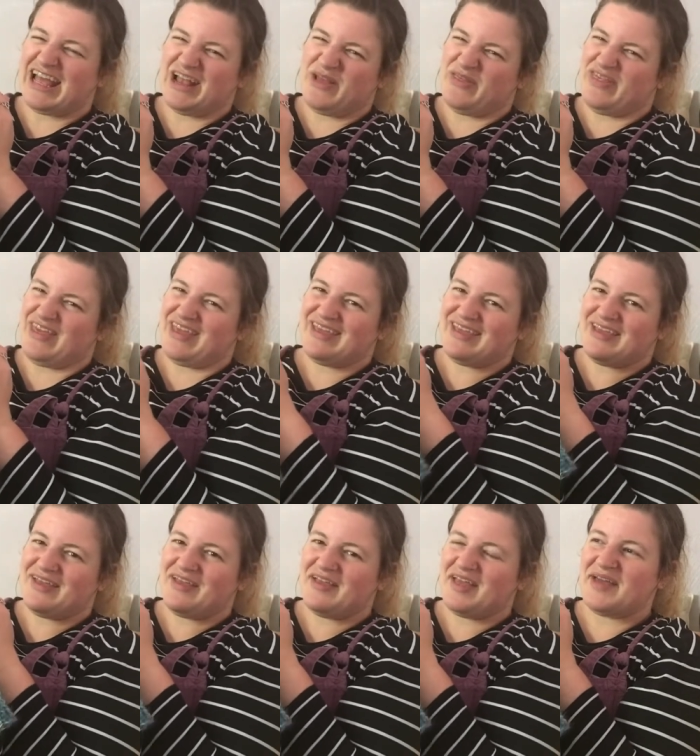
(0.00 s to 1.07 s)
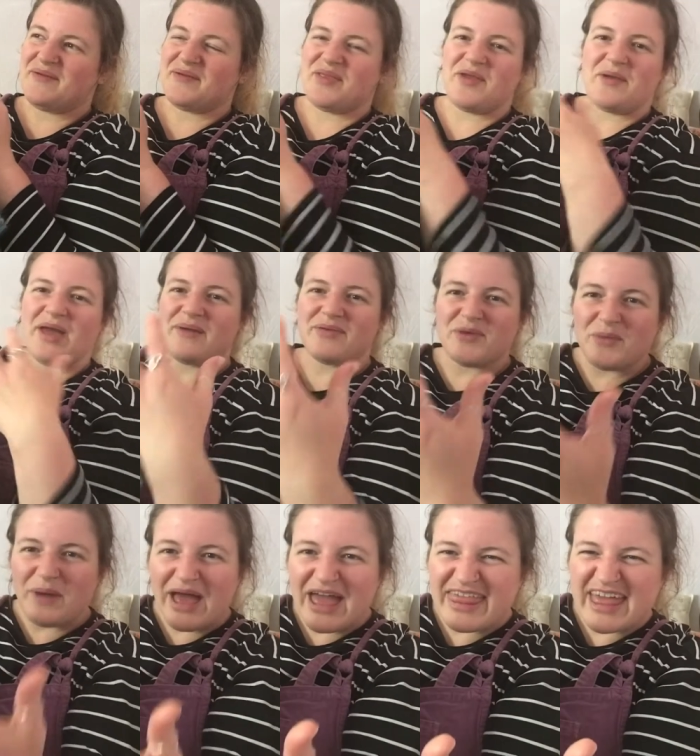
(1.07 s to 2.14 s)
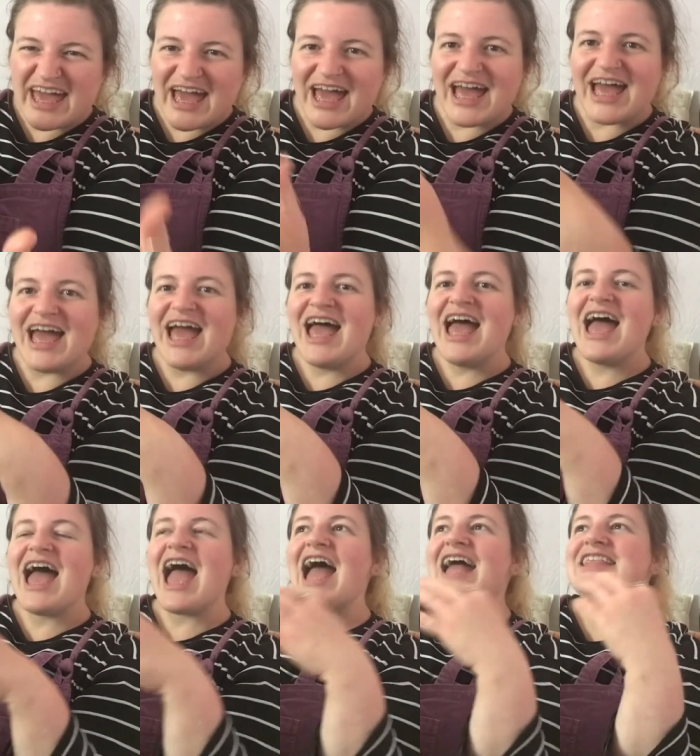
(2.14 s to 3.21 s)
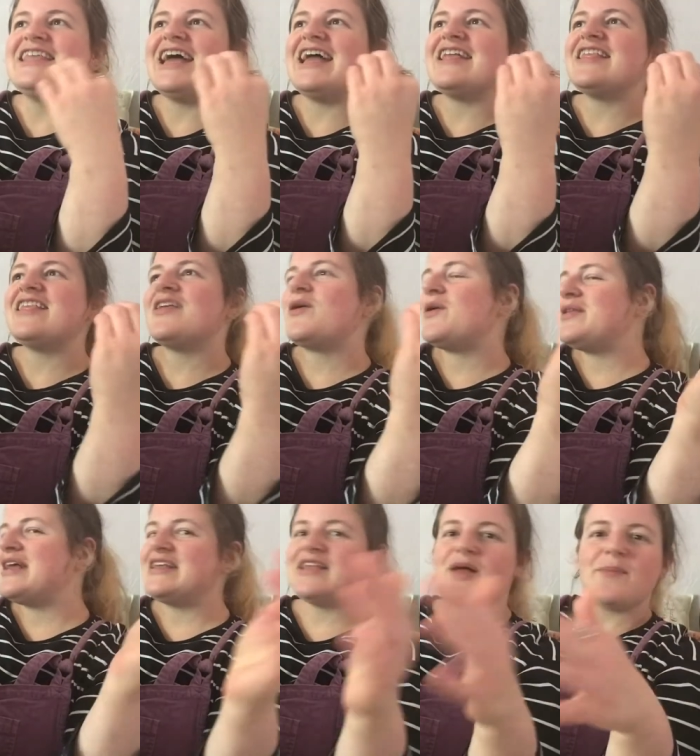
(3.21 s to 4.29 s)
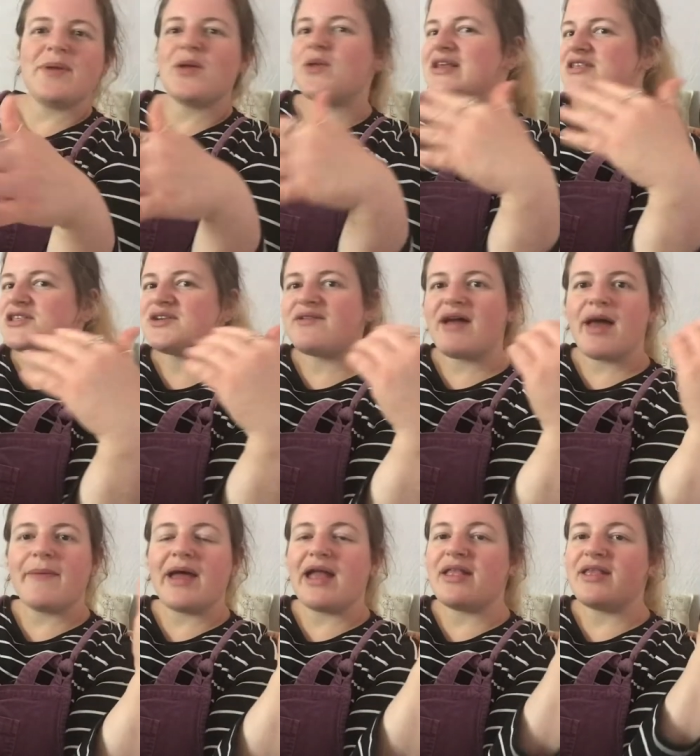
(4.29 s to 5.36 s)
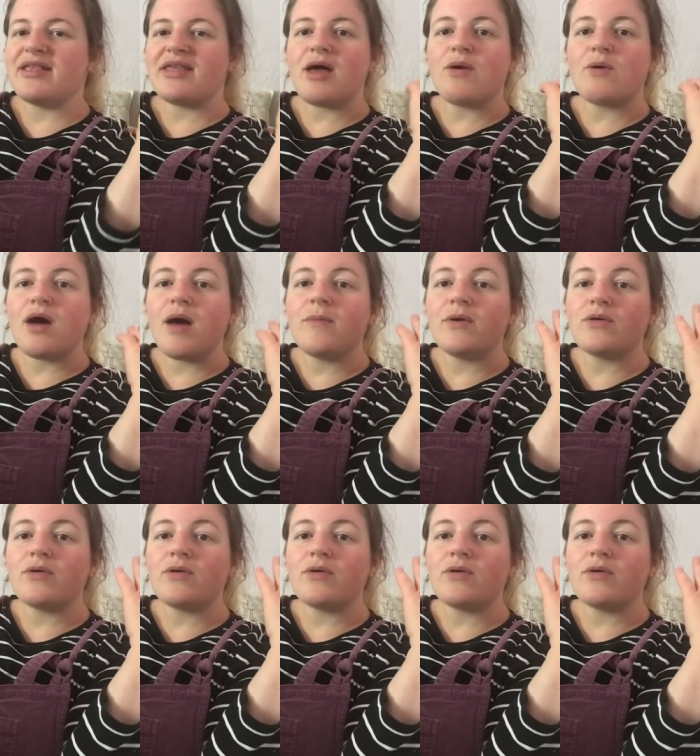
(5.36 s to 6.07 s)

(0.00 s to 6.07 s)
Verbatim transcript: I don't think I would know how to wear that and then on I'll be on Instagram and I'll come